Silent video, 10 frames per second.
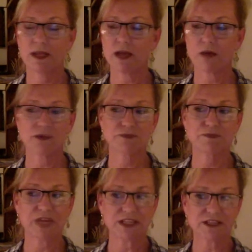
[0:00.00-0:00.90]
And I was
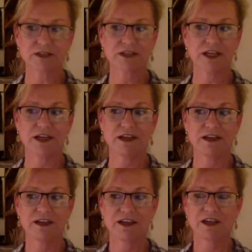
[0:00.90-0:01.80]
basically
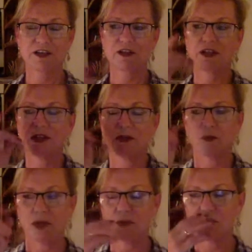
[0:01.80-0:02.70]

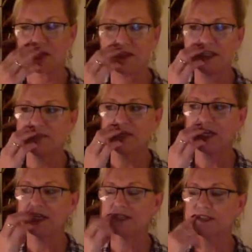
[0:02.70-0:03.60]
in one of these
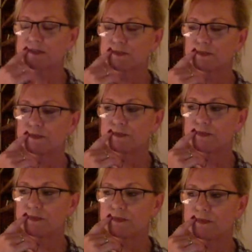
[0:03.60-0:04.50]
meetings,
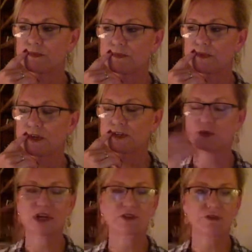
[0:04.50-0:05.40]
the
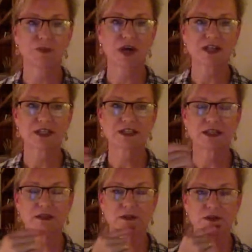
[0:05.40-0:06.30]
director of
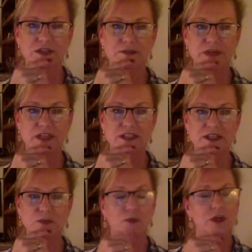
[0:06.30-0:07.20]
processing looked at me and
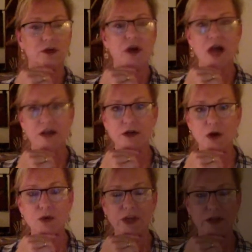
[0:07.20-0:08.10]
said, well, you're not
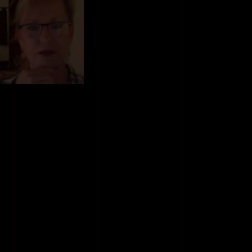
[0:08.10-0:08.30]
going.